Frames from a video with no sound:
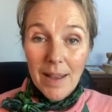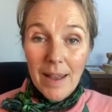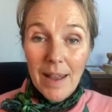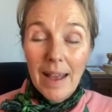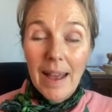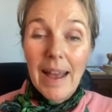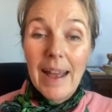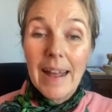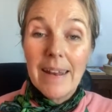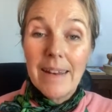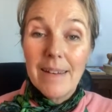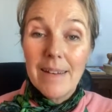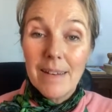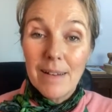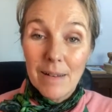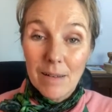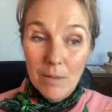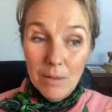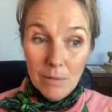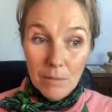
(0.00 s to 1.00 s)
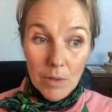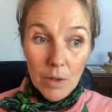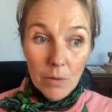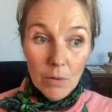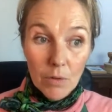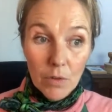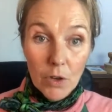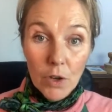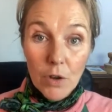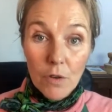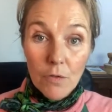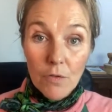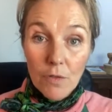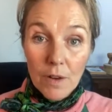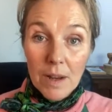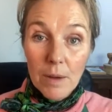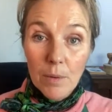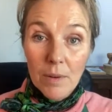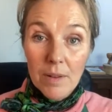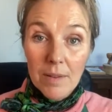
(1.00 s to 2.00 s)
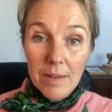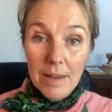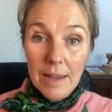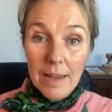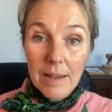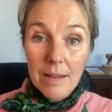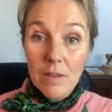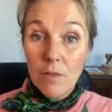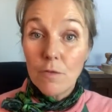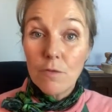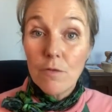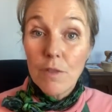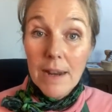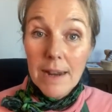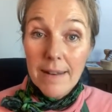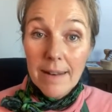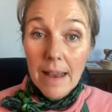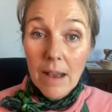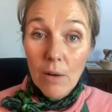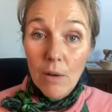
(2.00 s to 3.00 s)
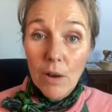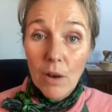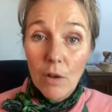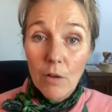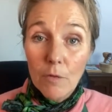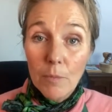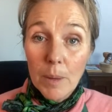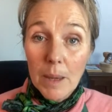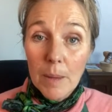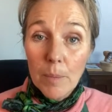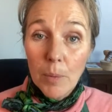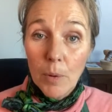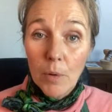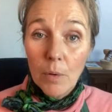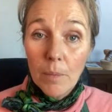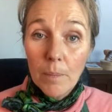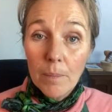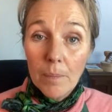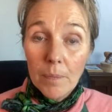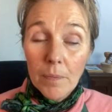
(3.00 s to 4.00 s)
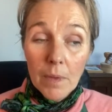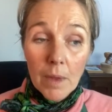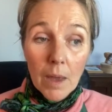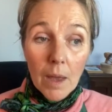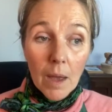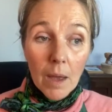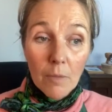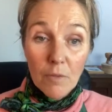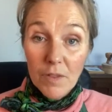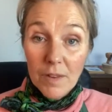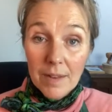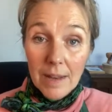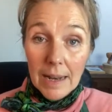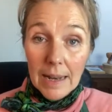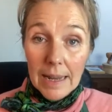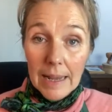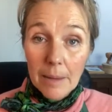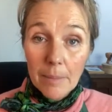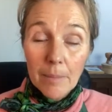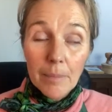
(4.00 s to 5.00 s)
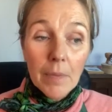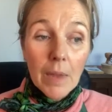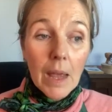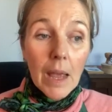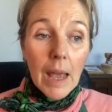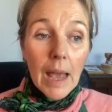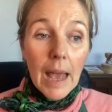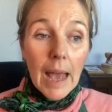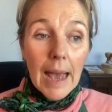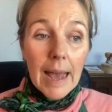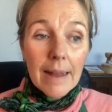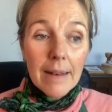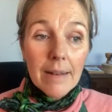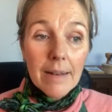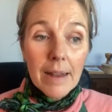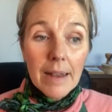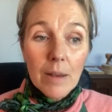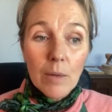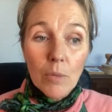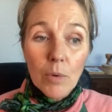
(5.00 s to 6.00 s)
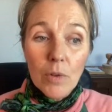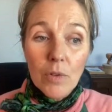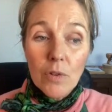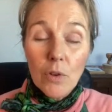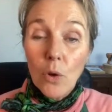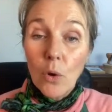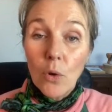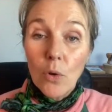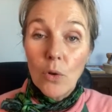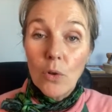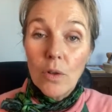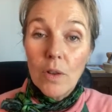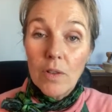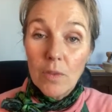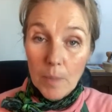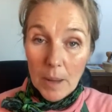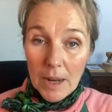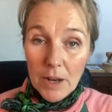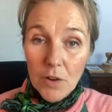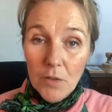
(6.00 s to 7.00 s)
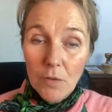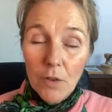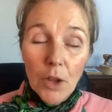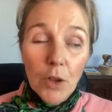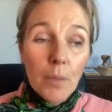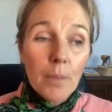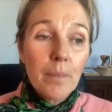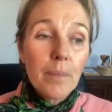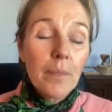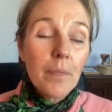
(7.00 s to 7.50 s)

and those new frequencies freaked out a lot of people physically, and it was called the Spanish flu.